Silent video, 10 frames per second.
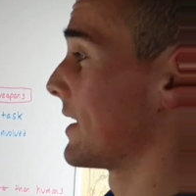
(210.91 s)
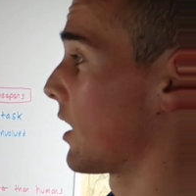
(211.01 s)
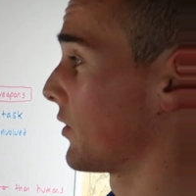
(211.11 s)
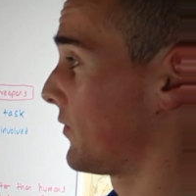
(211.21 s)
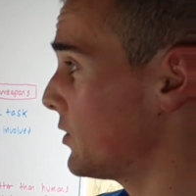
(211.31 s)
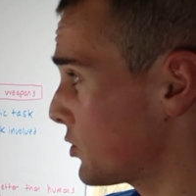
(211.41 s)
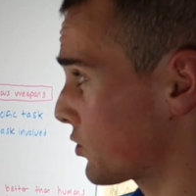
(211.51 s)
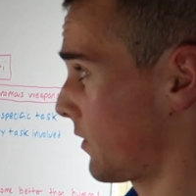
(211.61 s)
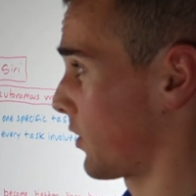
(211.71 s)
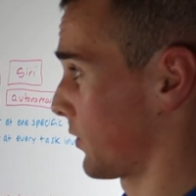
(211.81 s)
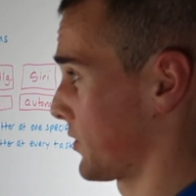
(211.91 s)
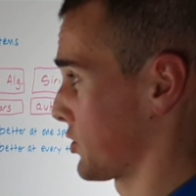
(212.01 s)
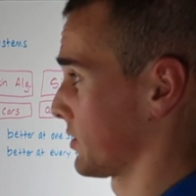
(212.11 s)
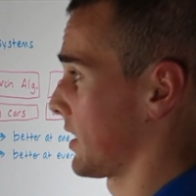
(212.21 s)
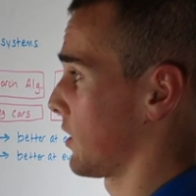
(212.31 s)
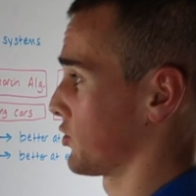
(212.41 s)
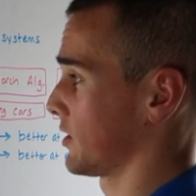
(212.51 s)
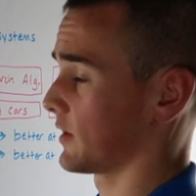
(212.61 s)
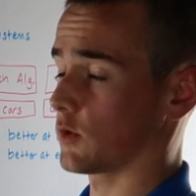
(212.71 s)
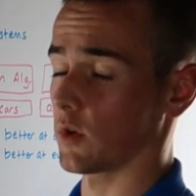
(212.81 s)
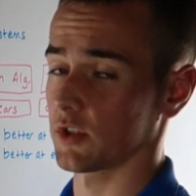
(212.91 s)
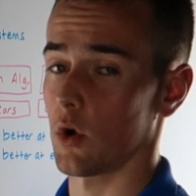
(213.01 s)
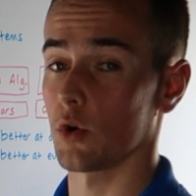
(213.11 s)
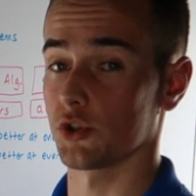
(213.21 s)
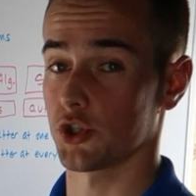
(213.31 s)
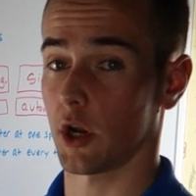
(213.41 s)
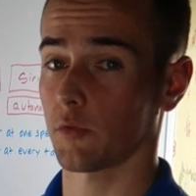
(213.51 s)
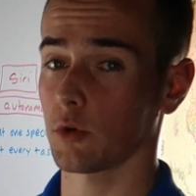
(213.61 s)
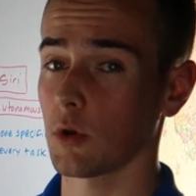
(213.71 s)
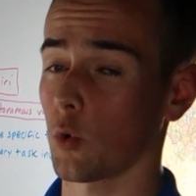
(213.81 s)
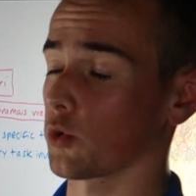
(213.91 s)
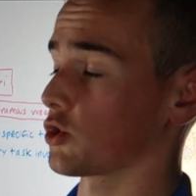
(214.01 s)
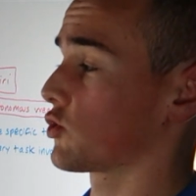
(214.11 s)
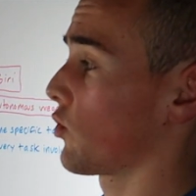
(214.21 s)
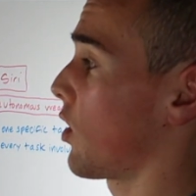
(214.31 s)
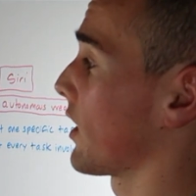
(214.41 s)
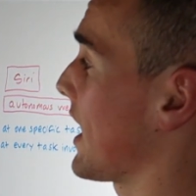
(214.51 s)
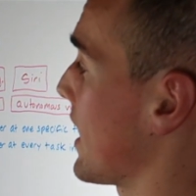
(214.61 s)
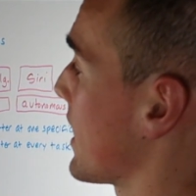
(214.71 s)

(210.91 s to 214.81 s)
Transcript: Now, the future of artificial intelligence is what's called general or strong